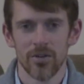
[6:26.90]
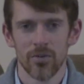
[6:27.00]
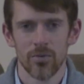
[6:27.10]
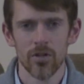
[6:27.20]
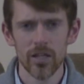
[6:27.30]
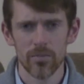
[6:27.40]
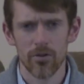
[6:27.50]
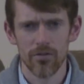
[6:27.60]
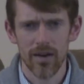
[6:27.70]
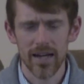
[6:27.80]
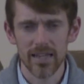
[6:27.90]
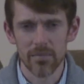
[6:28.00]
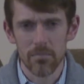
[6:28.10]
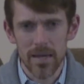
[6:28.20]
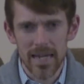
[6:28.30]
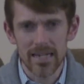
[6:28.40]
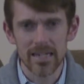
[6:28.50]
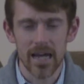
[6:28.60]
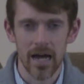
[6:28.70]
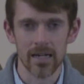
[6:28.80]
really provide the main
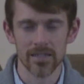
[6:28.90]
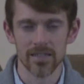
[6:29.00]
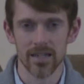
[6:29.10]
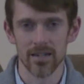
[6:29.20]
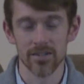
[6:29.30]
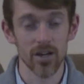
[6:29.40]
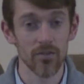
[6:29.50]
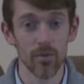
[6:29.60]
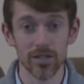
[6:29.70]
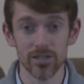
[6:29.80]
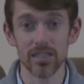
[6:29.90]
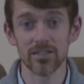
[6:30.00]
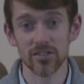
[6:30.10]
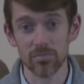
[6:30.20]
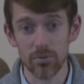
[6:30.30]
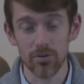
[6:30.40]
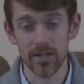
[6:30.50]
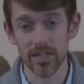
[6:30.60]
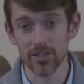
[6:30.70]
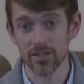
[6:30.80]
content of what Jesus
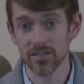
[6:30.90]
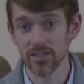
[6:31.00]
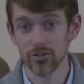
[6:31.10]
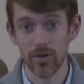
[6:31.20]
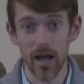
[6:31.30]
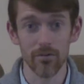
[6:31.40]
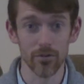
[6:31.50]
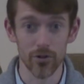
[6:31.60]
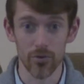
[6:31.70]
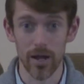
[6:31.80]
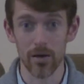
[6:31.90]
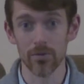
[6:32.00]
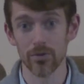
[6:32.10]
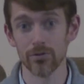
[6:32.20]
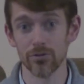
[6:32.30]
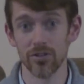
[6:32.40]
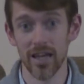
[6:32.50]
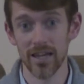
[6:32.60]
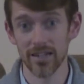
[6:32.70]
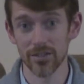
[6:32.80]
preached as he traveled around through
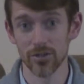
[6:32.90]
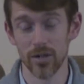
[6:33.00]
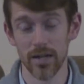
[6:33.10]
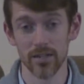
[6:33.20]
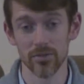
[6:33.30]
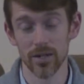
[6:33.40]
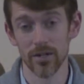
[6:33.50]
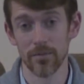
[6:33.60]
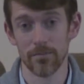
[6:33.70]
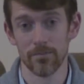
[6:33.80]
Judea and, and Israel.